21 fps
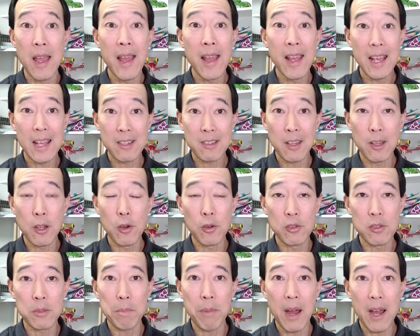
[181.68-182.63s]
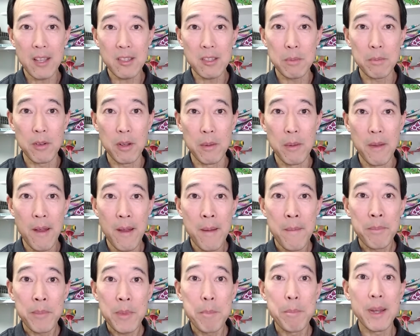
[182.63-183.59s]
as low as possible,
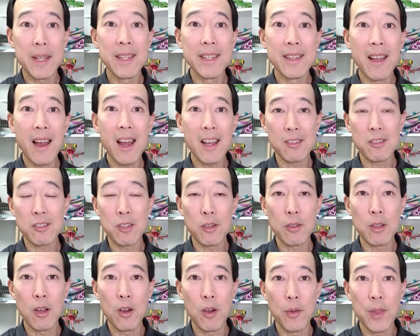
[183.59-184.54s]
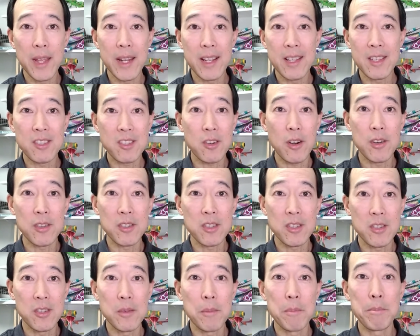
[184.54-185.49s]
but not so low that it
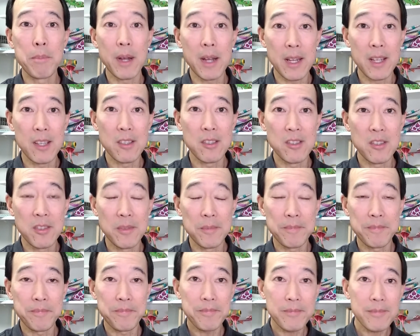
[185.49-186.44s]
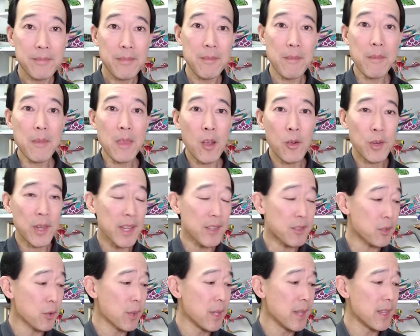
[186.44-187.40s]
starts to buzz. Okay,
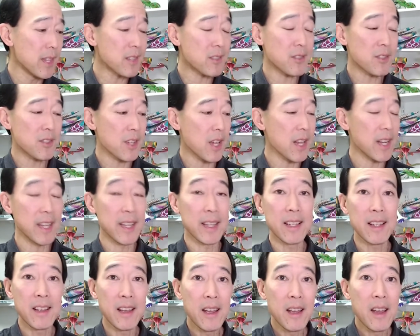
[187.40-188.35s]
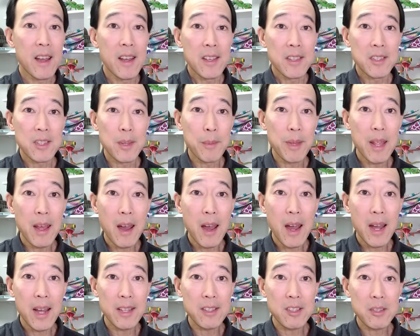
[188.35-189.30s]
so in this setting, some of the
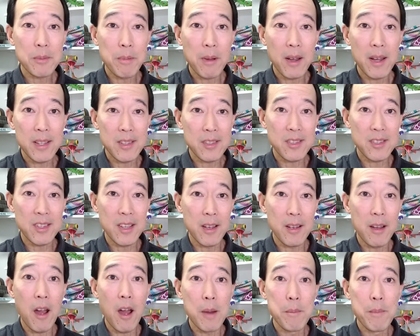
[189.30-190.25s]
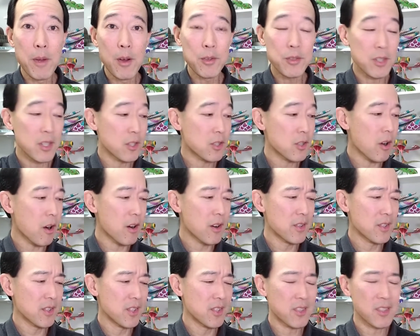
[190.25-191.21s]
hot spots on most
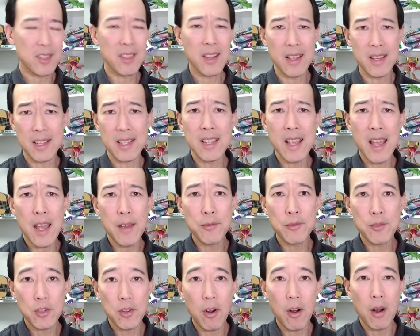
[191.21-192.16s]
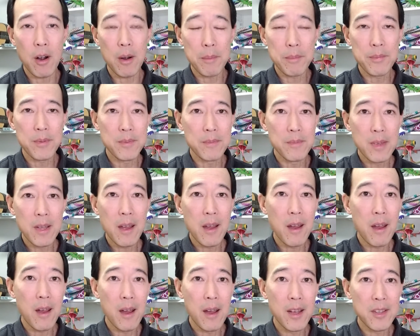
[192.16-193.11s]
guitars is like F sharp,
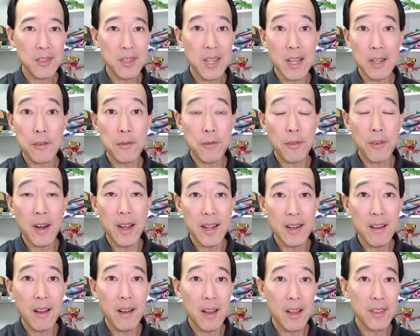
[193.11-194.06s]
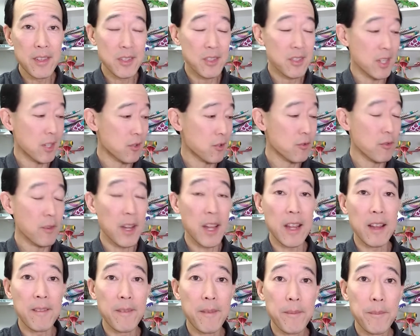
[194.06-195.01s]
2nd fret on the 6th
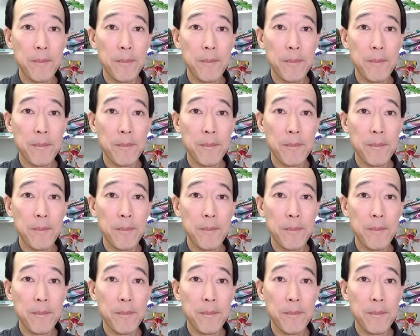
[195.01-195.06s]
string.